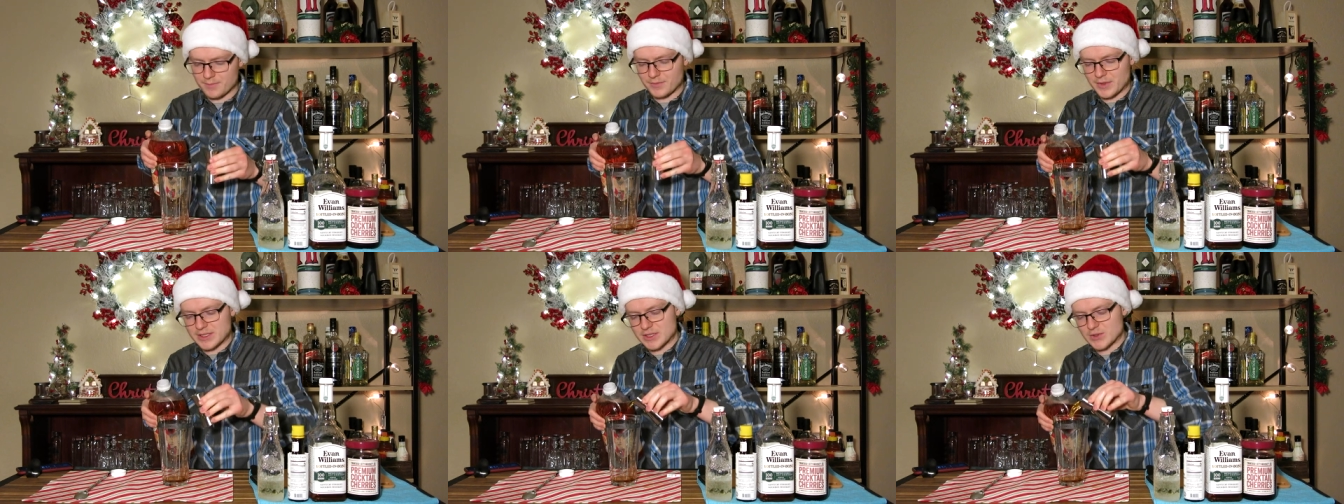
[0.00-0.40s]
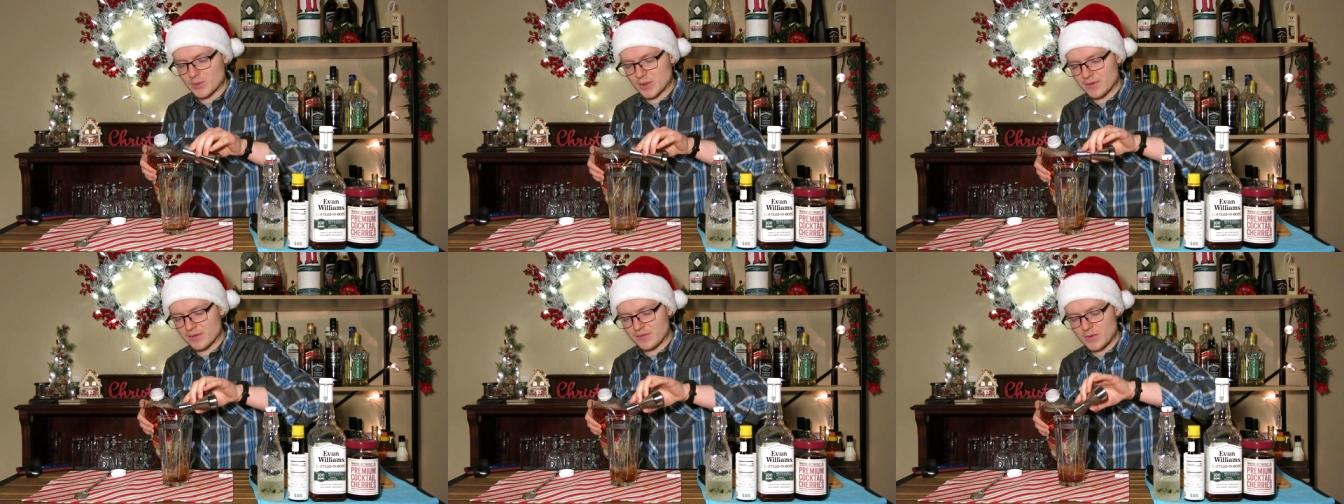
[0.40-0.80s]
this is
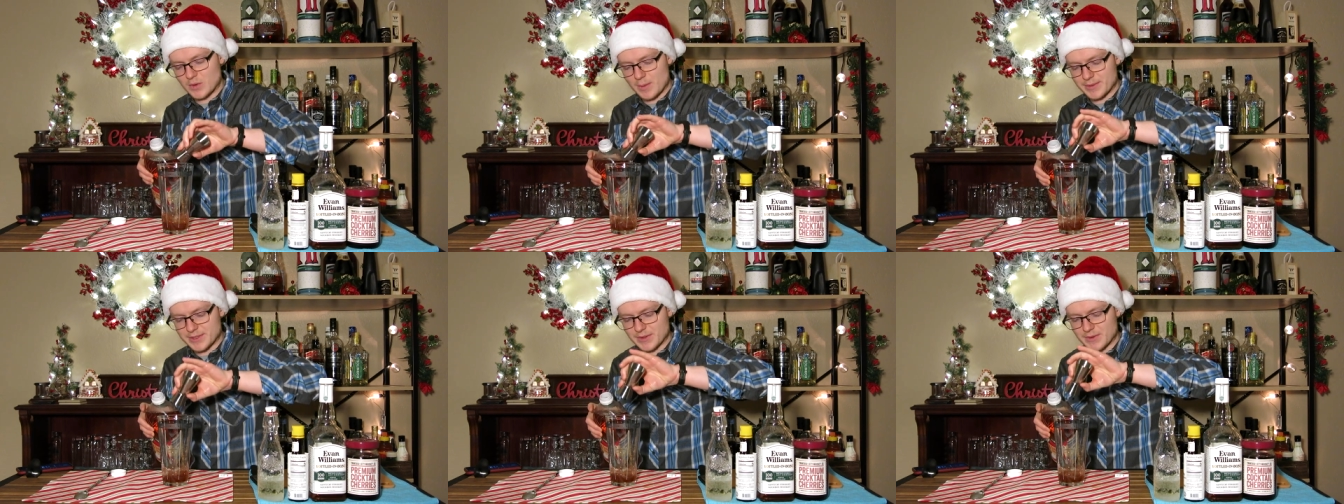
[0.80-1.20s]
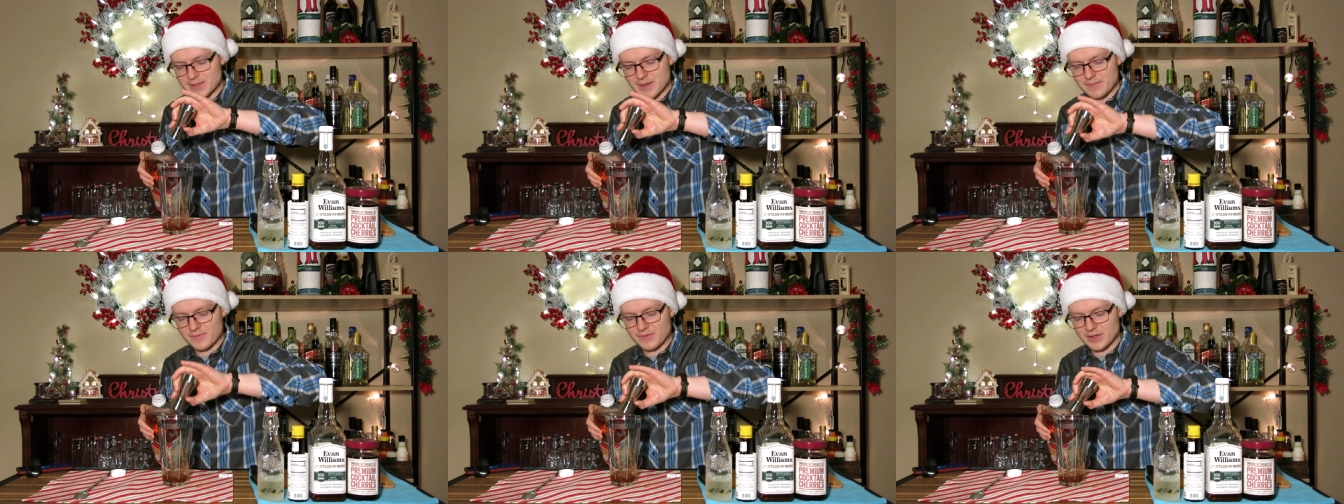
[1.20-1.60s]
one of the few episodes
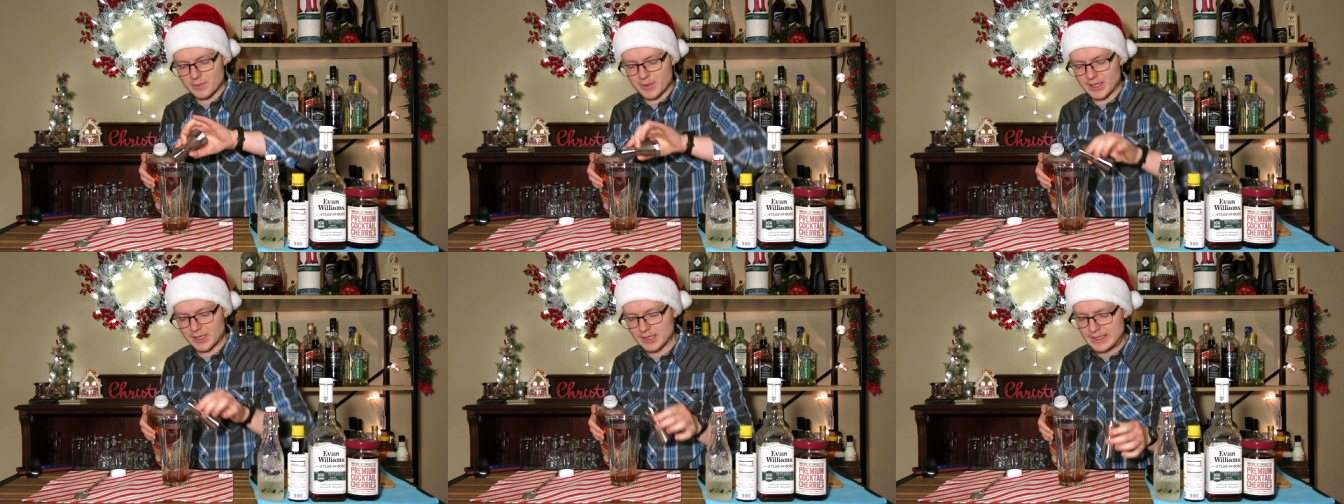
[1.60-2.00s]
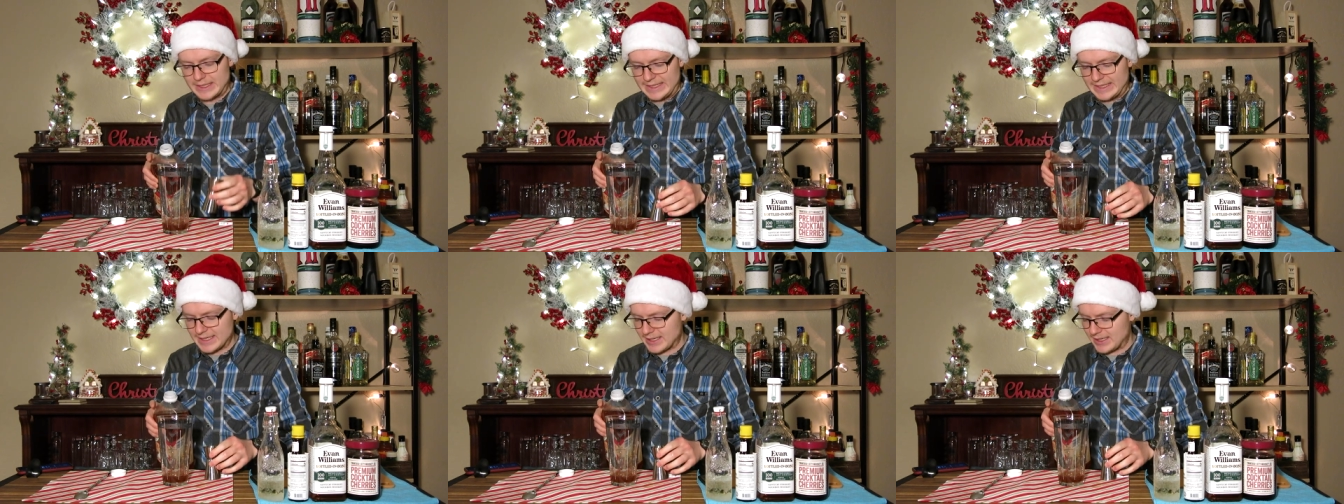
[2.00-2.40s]
I'm filming
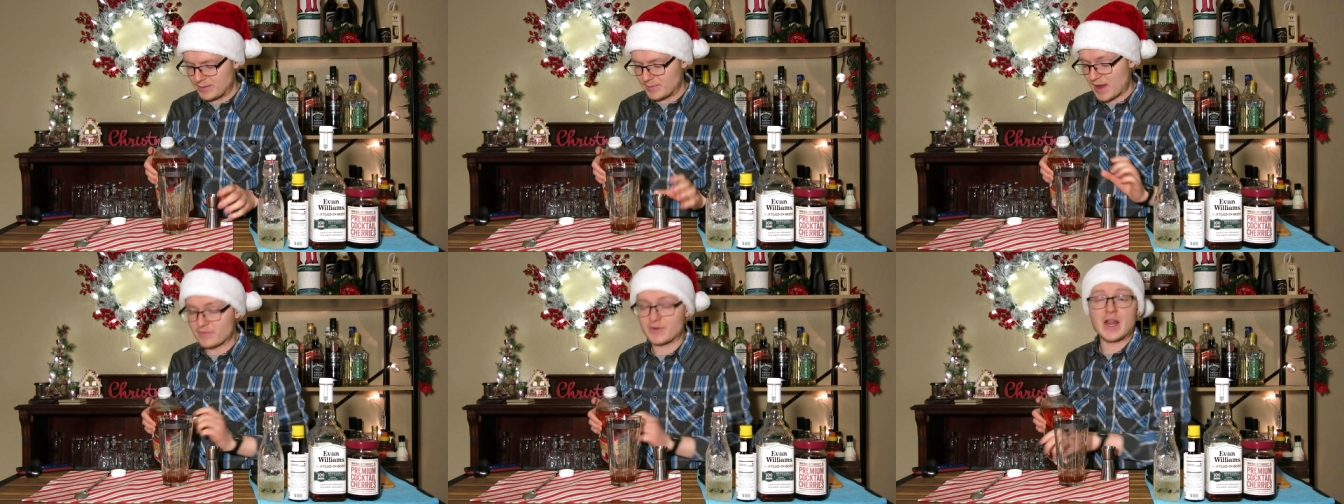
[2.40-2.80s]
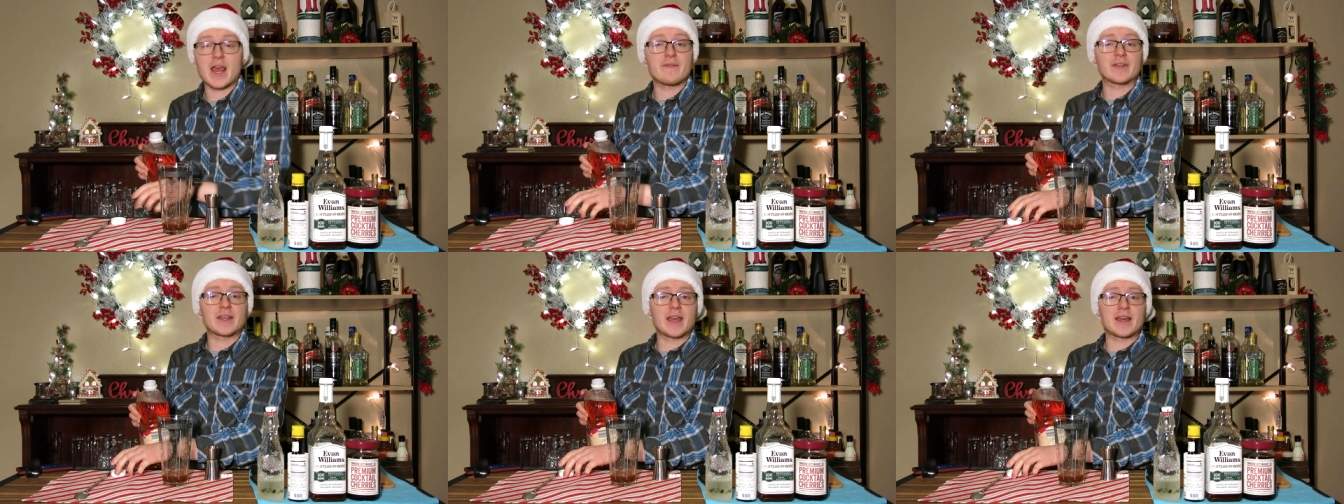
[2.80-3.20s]
after
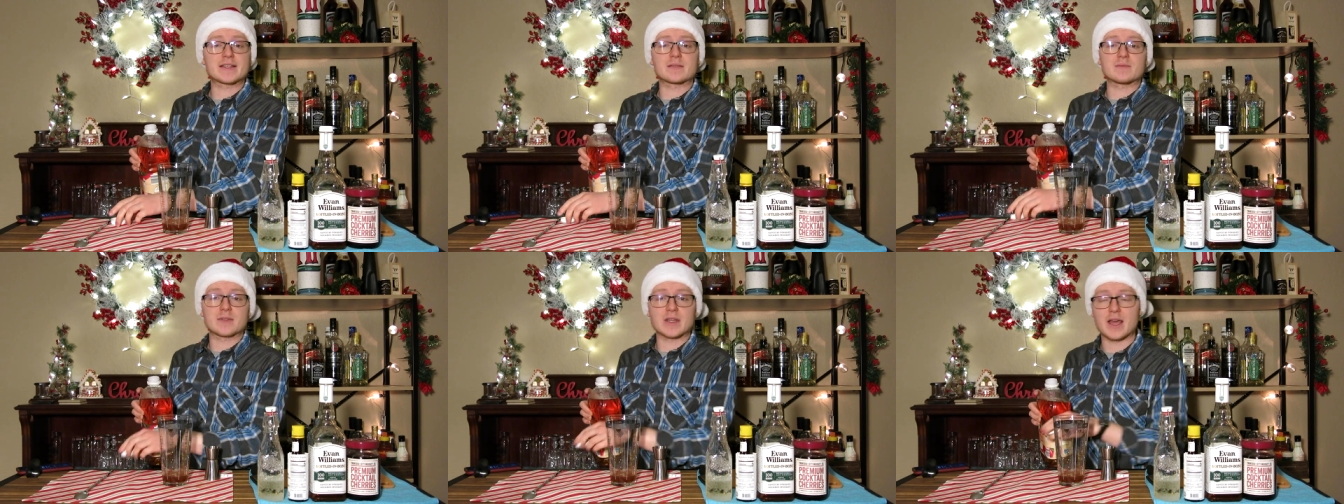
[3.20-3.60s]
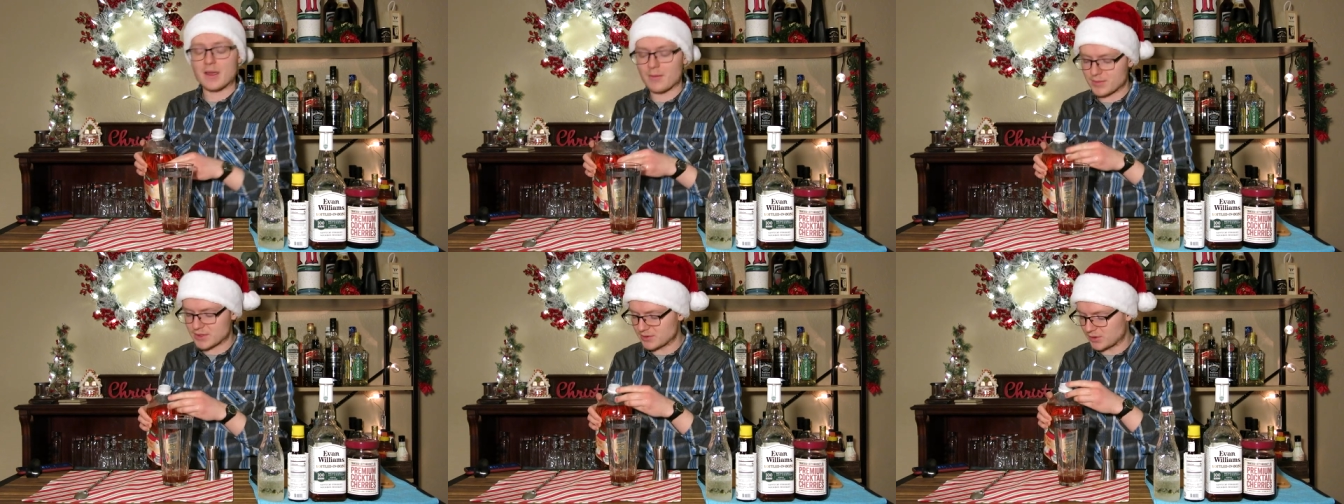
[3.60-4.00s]
having had some
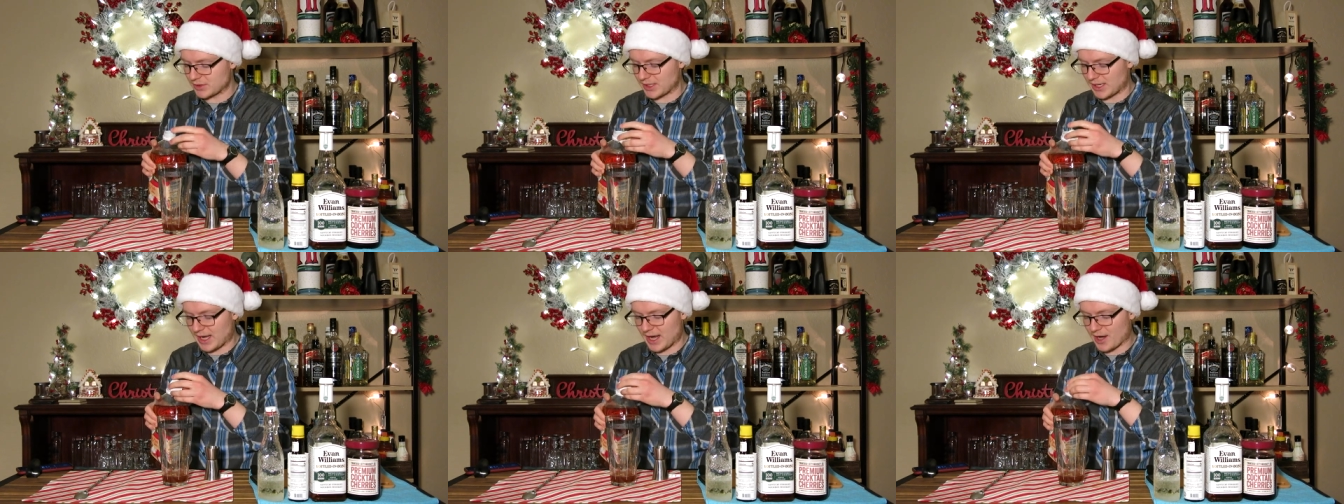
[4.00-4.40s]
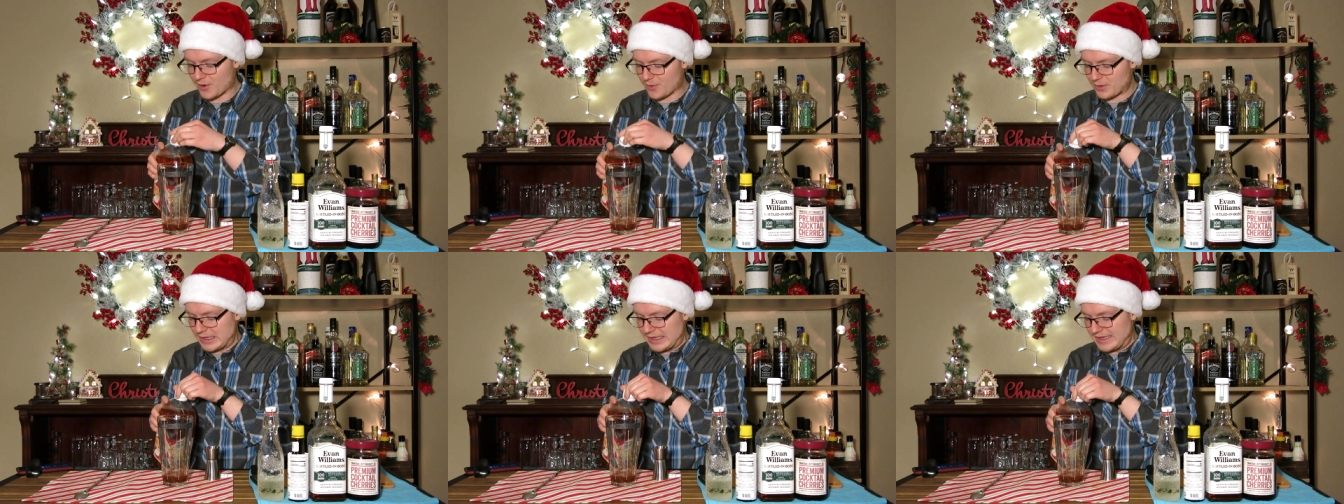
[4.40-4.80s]
time to look at
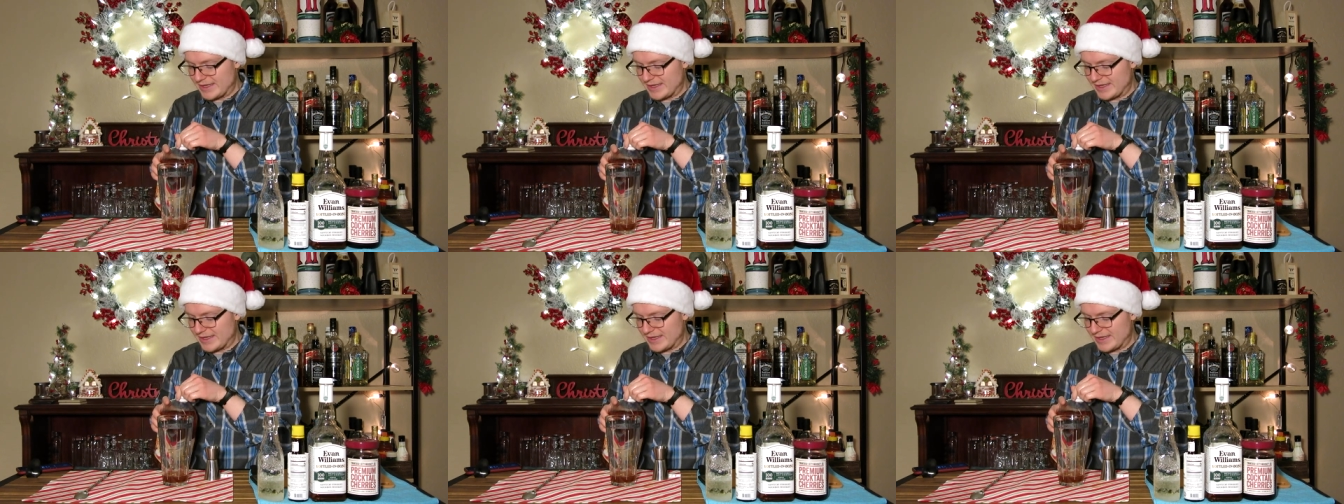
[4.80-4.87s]
how